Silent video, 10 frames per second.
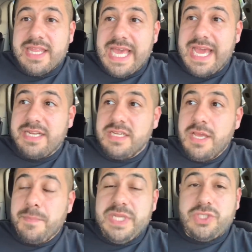that
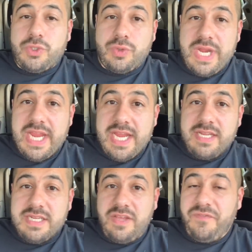betrayed
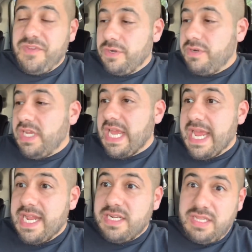Nick Fury,
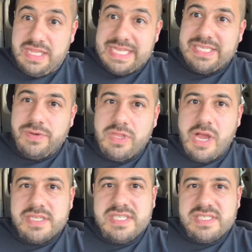and that's how he
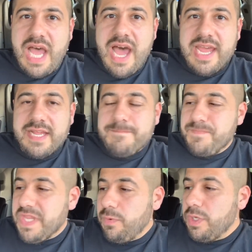lost his eye.
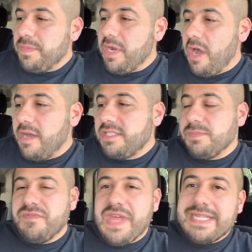It would have been awesome
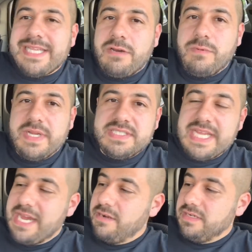if that's how it went
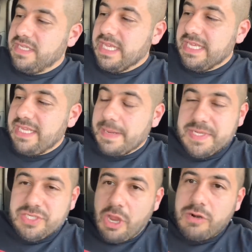down. I
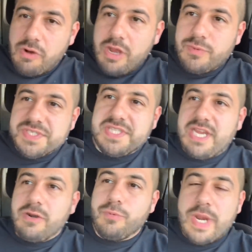mean, Yon-Rogg was
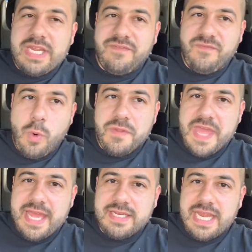there ready for
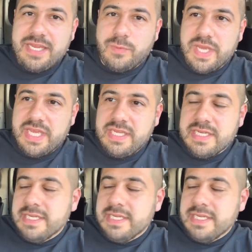that anyway,